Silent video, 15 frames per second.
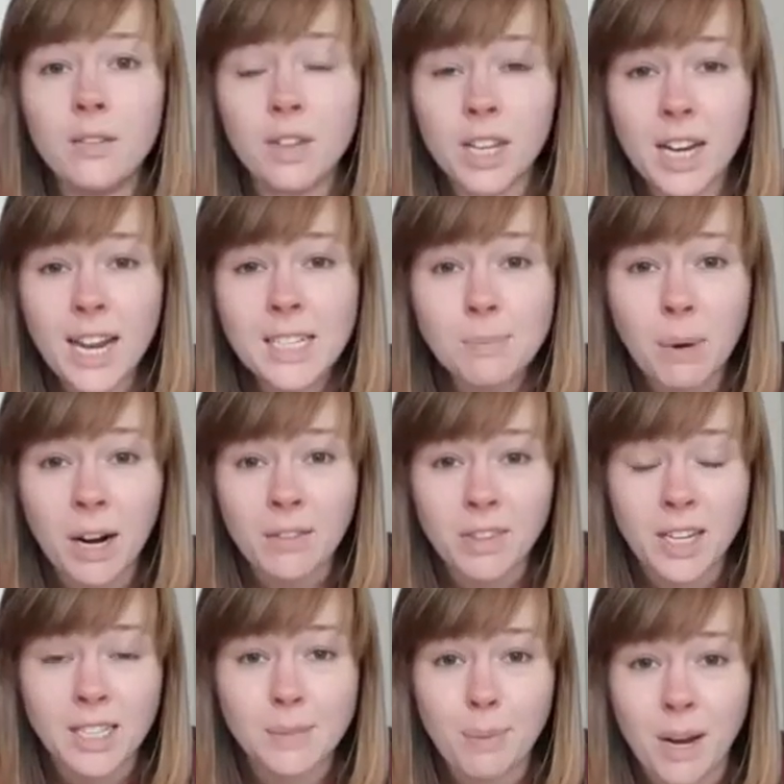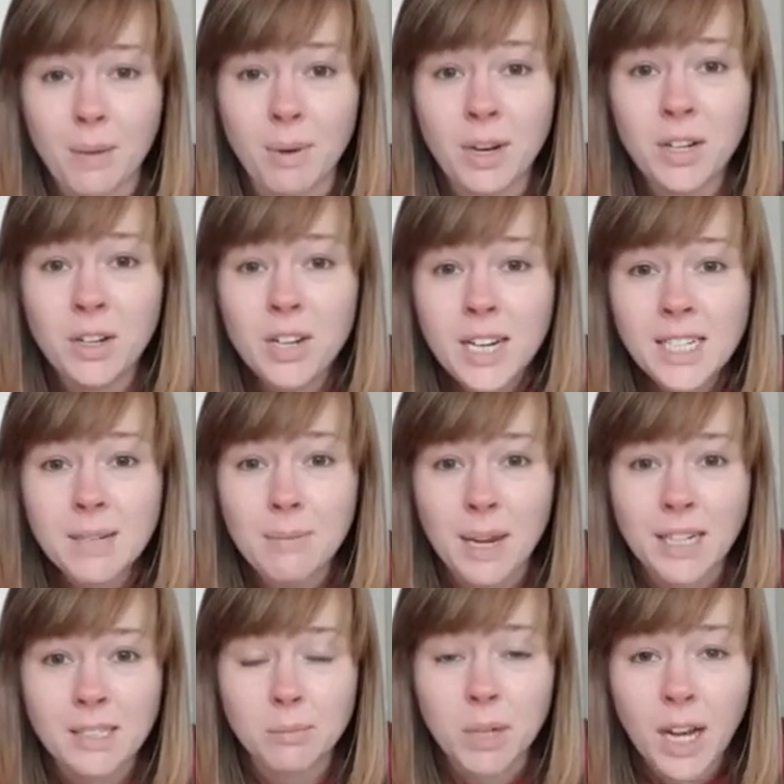For the next part of the experiment, you need to make
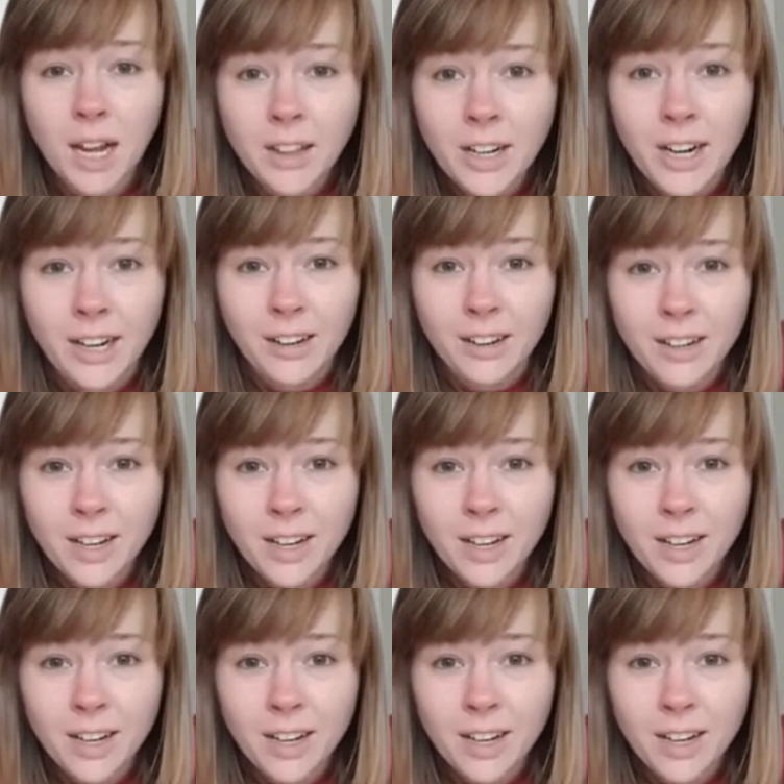some colouring.